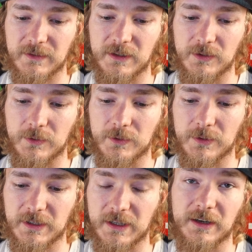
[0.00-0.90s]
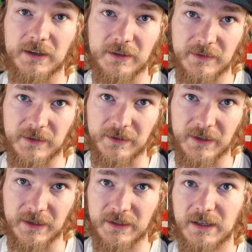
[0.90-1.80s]
in New York and are still
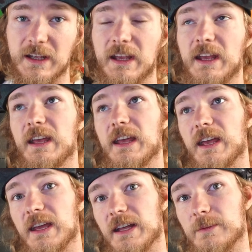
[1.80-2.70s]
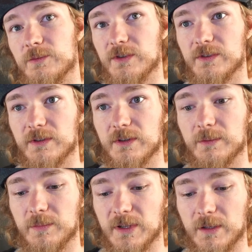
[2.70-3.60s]
there, and I'm just gonna
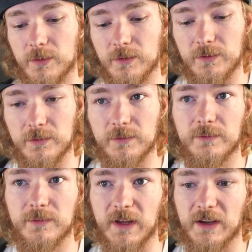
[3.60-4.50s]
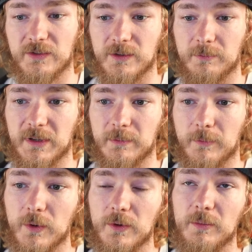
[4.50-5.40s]
be able to flash a bit
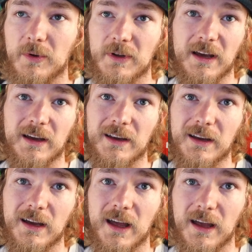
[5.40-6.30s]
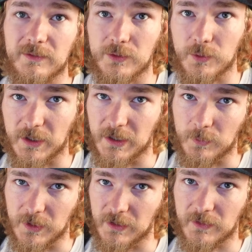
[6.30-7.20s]
more, but I have no idea
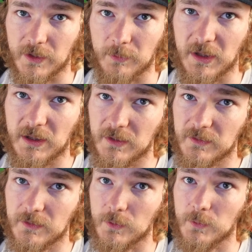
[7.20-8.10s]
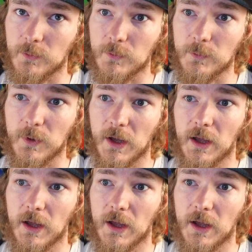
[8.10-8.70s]
when it's gonna be, so